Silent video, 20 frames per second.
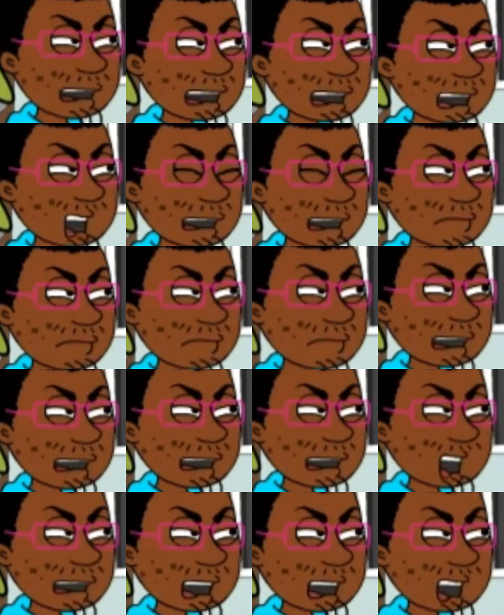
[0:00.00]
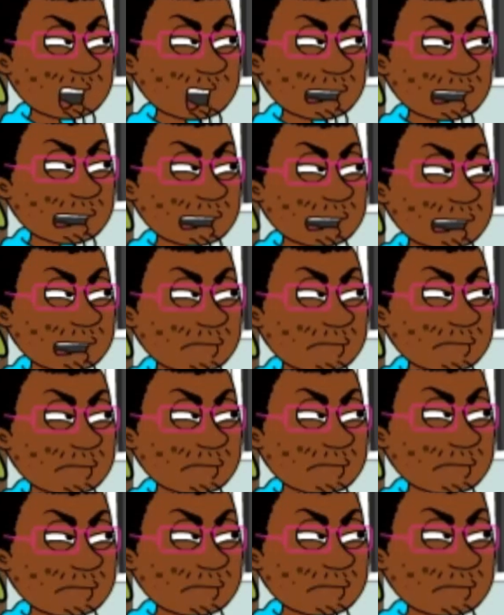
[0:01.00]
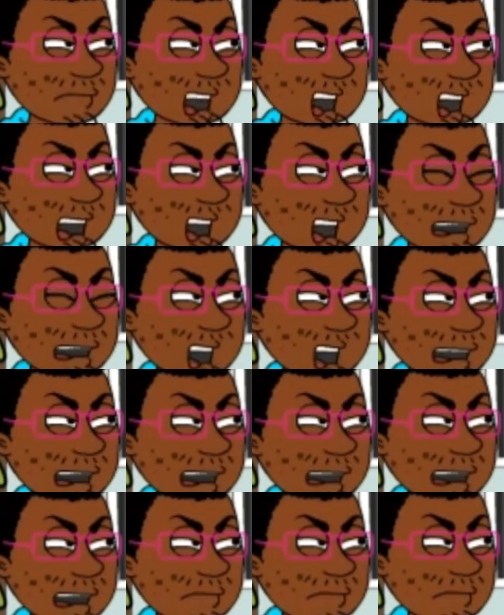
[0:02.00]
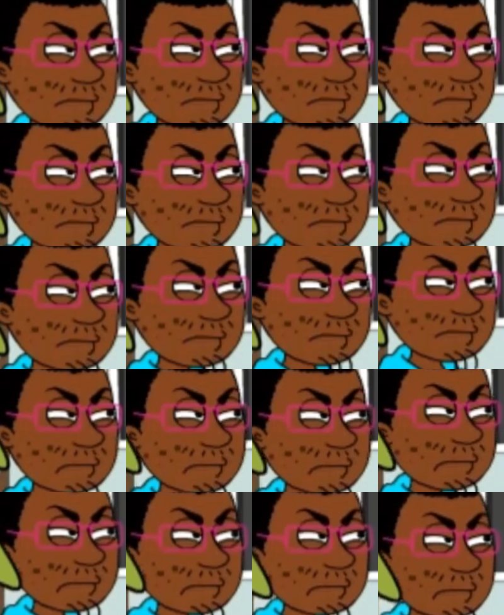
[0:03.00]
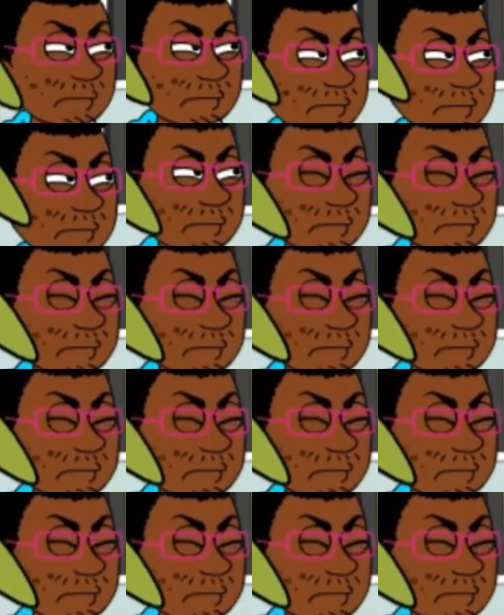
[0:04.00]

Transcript: you both up to teach you a lesson. No buts about it. No, no,